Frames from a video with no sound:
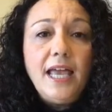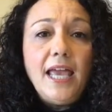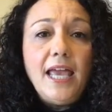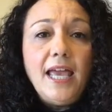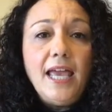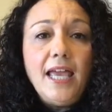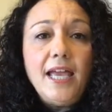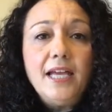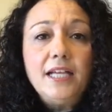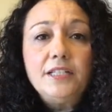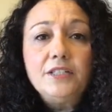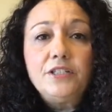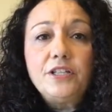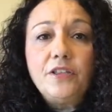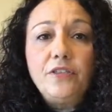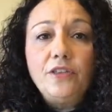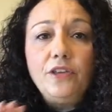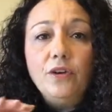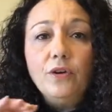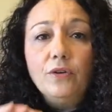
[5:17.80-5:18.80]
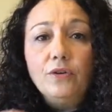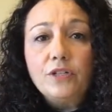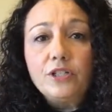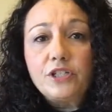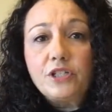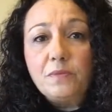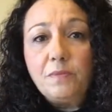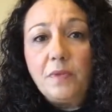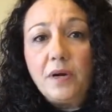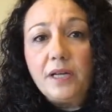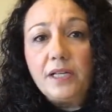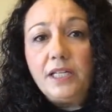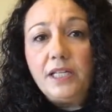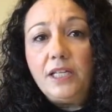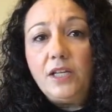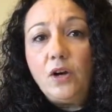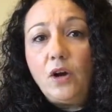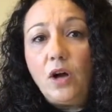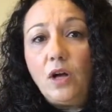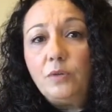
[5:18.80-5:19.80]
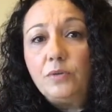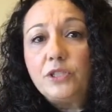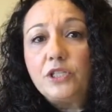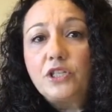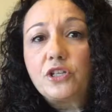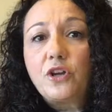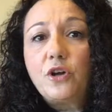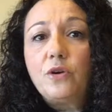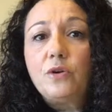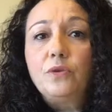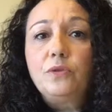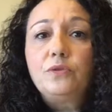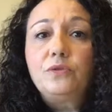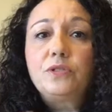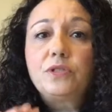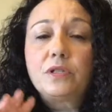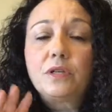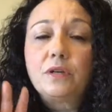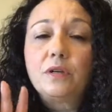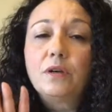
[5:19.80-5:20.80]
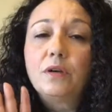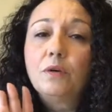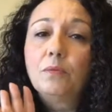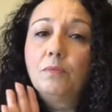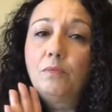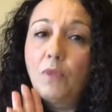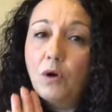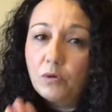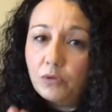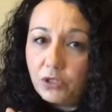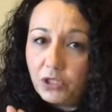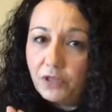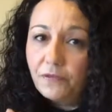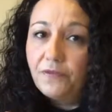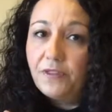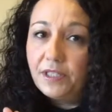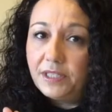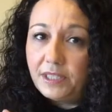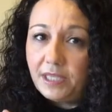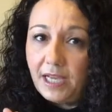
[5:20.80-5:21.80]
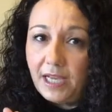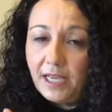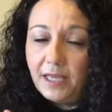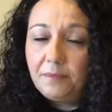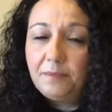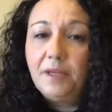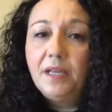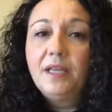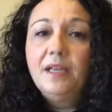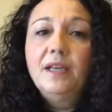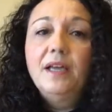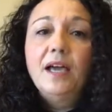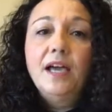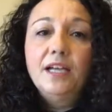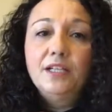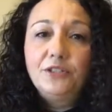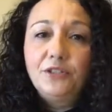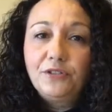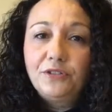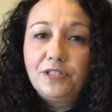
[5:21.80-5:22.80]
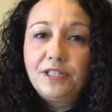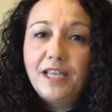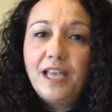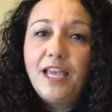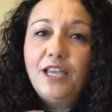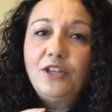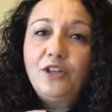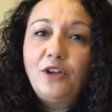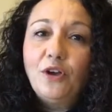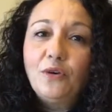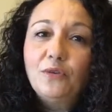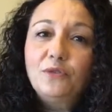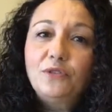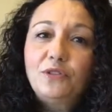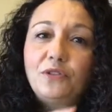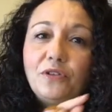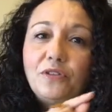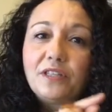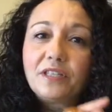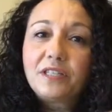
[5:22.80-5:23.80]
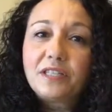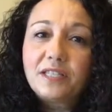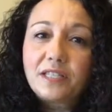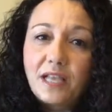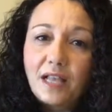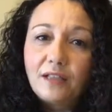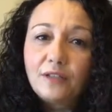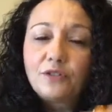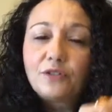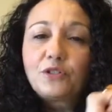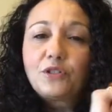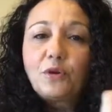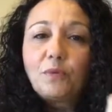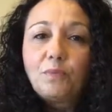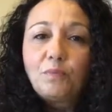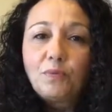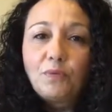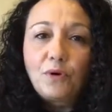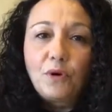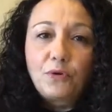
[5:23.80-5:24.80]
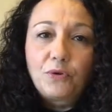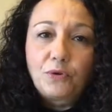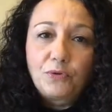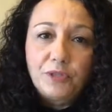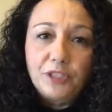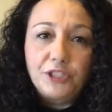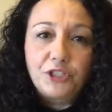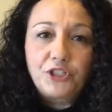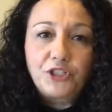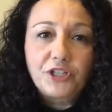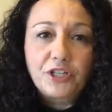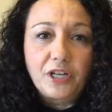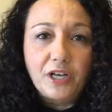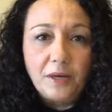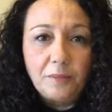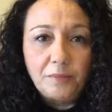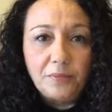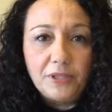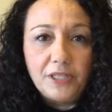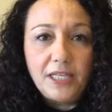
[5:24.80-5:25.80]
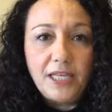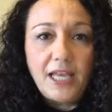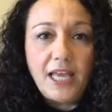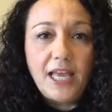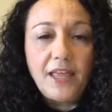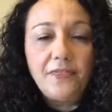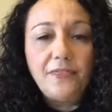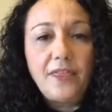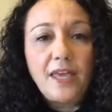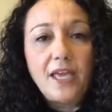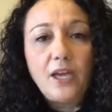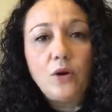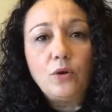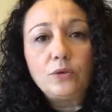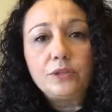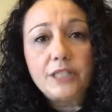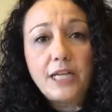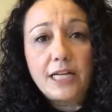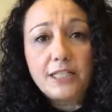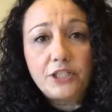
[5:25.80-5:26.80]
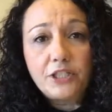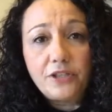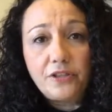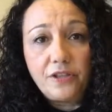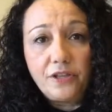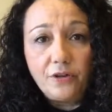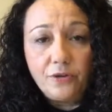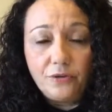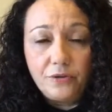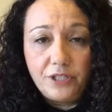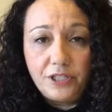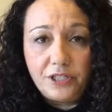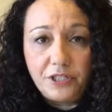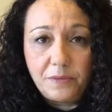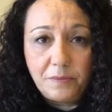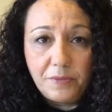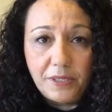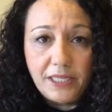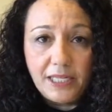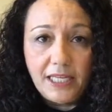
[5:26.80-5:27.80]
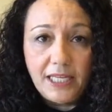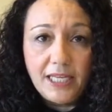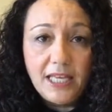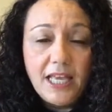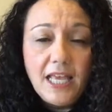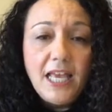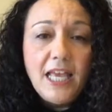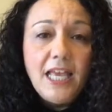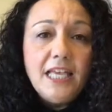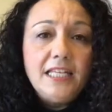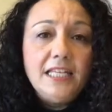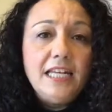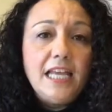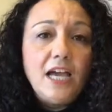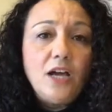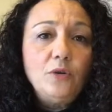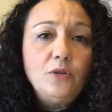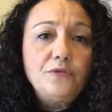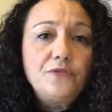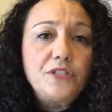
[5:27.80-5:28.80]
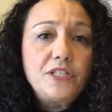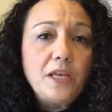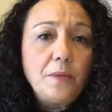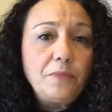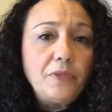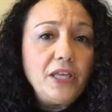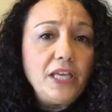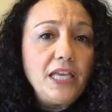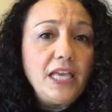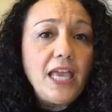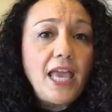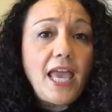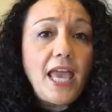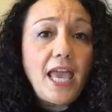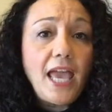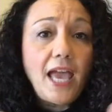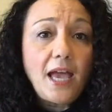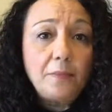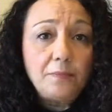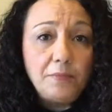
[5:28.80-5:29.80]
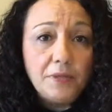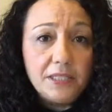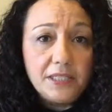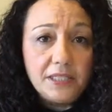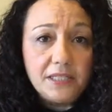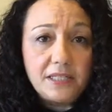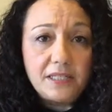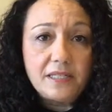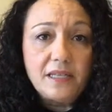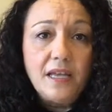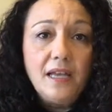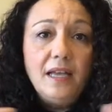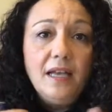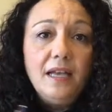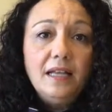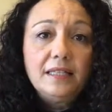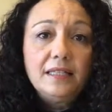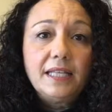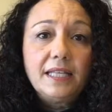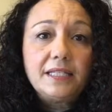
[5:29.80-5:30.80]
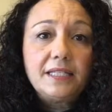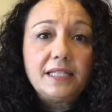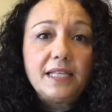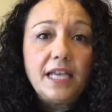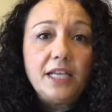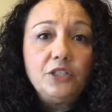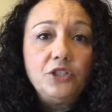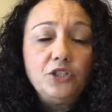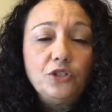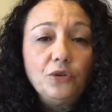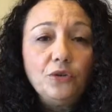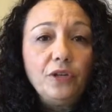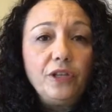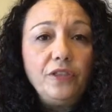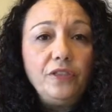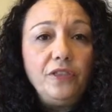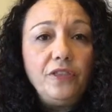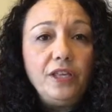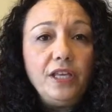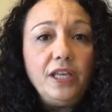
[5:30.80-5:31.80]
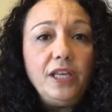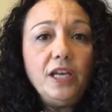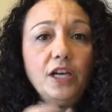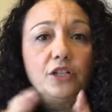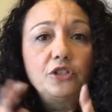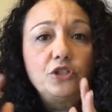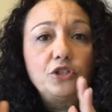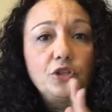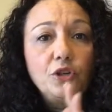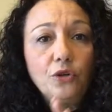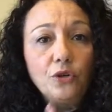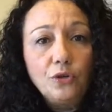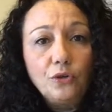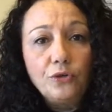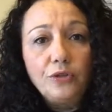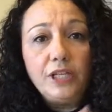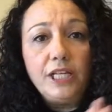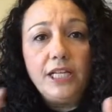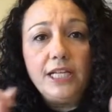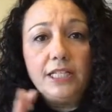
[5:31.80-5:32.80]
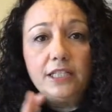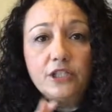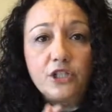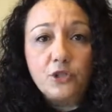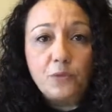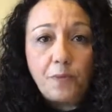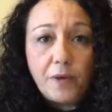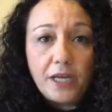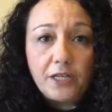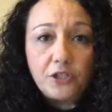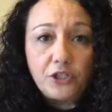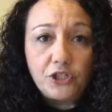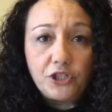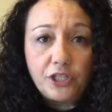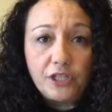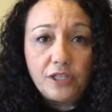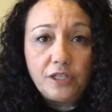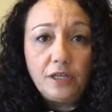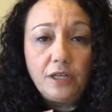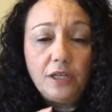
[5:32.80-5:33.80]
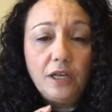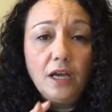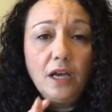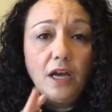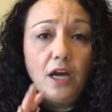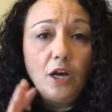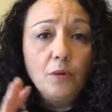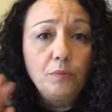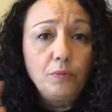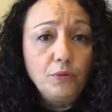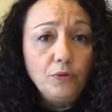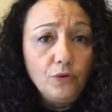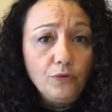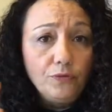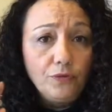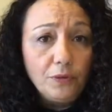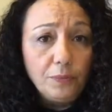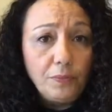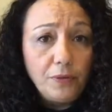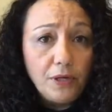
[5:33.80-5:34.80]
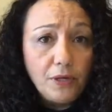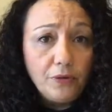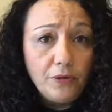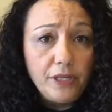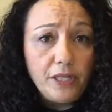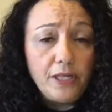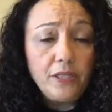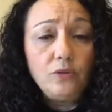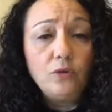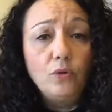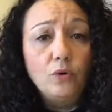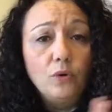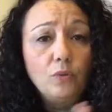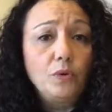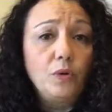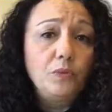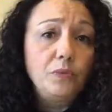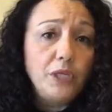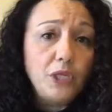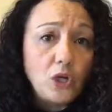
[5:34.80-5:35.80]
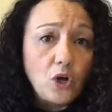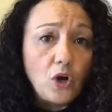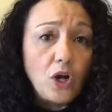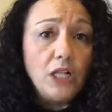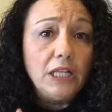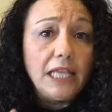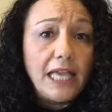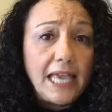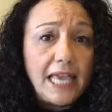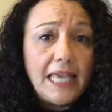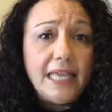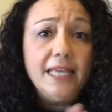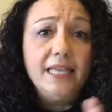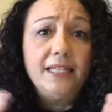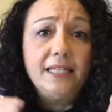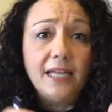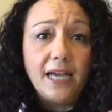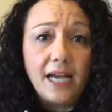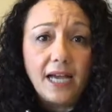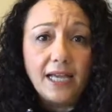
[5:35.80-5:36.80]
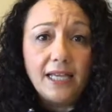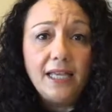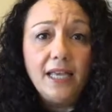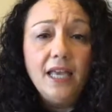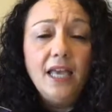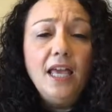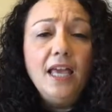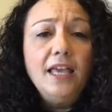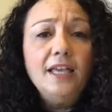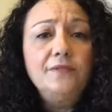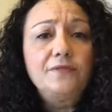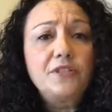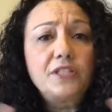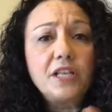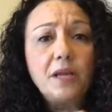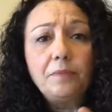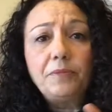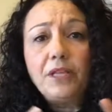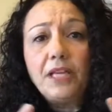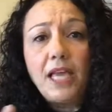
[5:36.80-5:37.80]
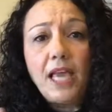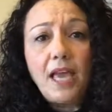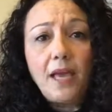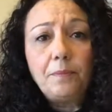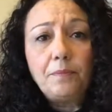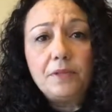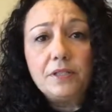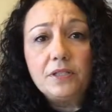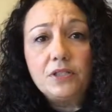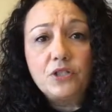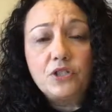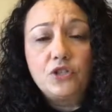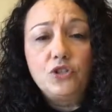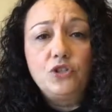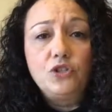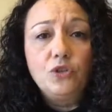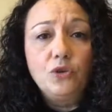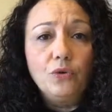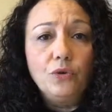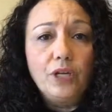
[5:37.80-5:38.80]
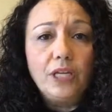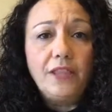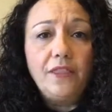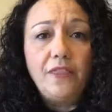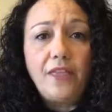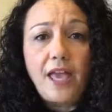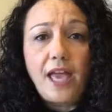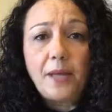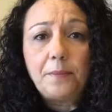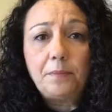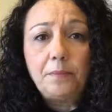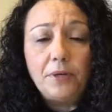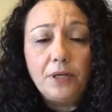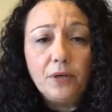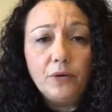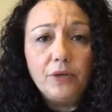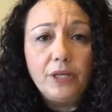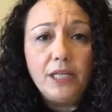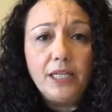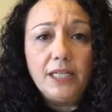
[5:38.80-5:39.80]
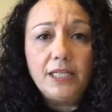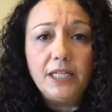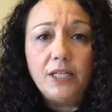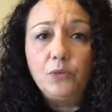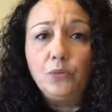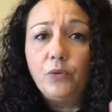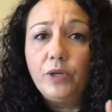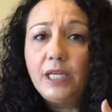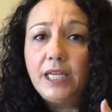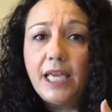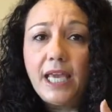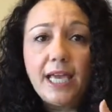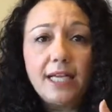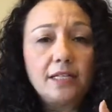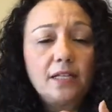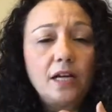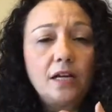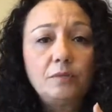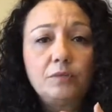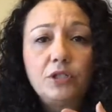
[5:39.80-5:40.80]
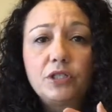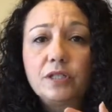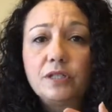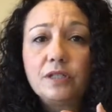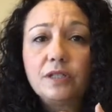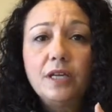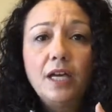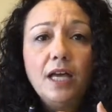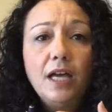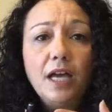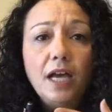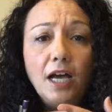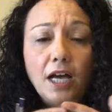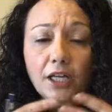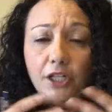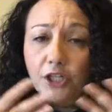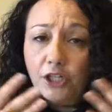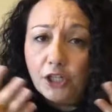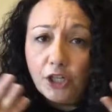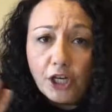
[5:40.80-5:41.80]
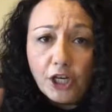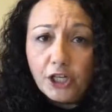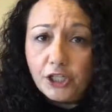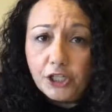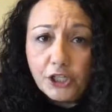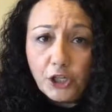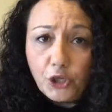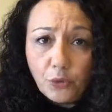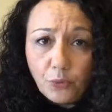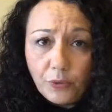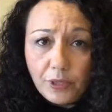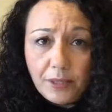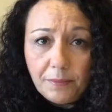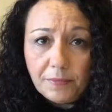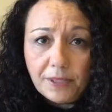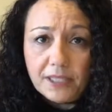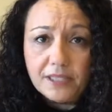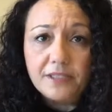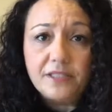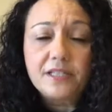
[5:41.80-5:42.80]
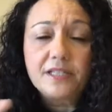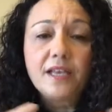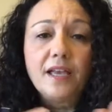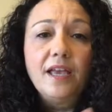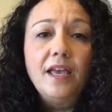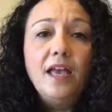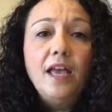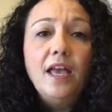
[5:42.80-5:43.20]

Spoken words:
And the earnest money always goes, or most of the time, I should say, goes to the seller's brokerage company, and they hold on to the earnest money. Now, if something happens, let's say during the attorney inspection approval period, or what we call A&I, if something happens during that period and we can't come to an agreement,